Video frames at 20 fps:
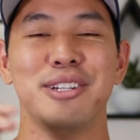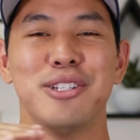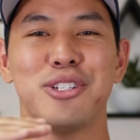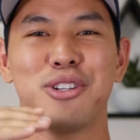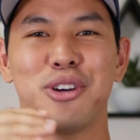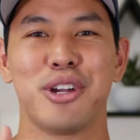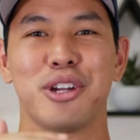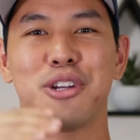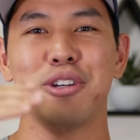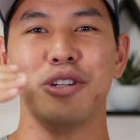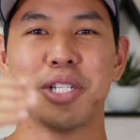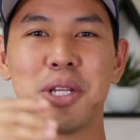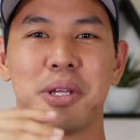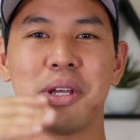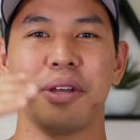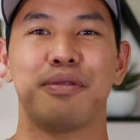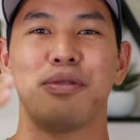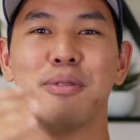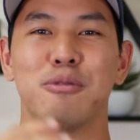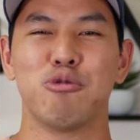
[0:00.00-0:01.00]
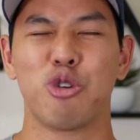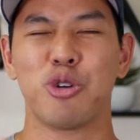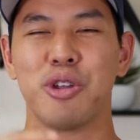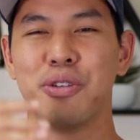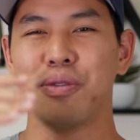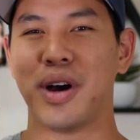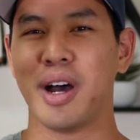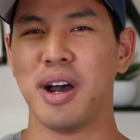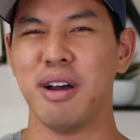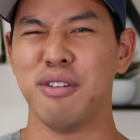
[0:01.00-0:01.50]
You start increasing it from
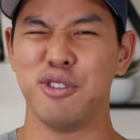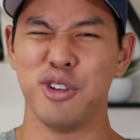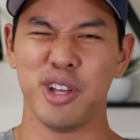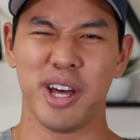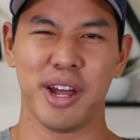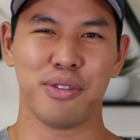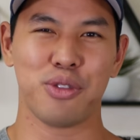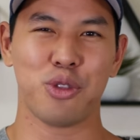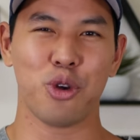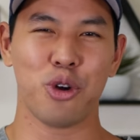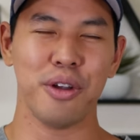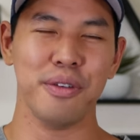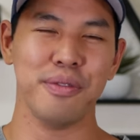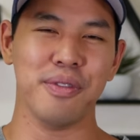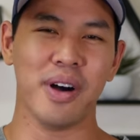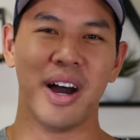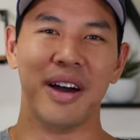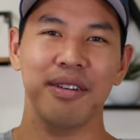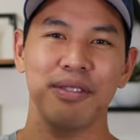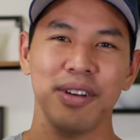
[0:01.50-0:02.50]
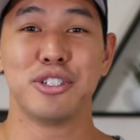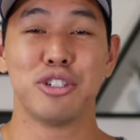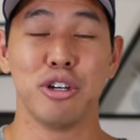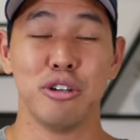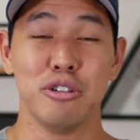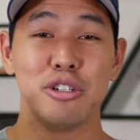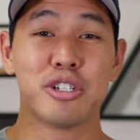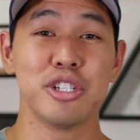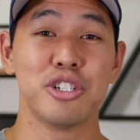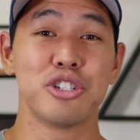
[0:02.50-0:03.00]
25 to like 35, so
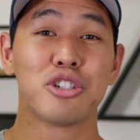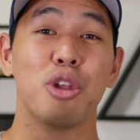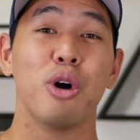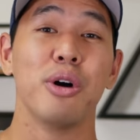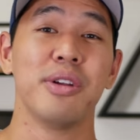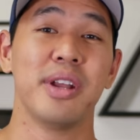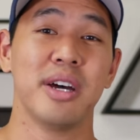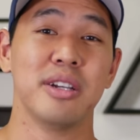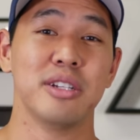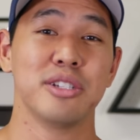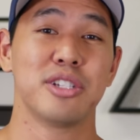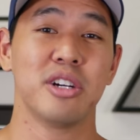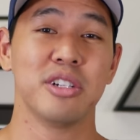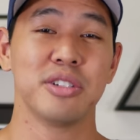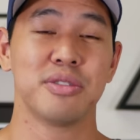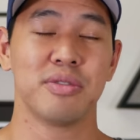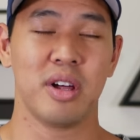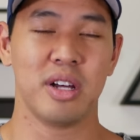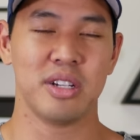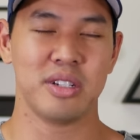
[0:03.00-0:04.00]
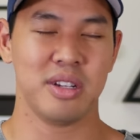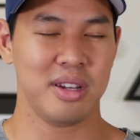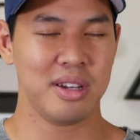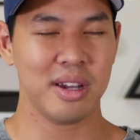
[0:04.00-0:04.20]
you can slow down the sales velocity.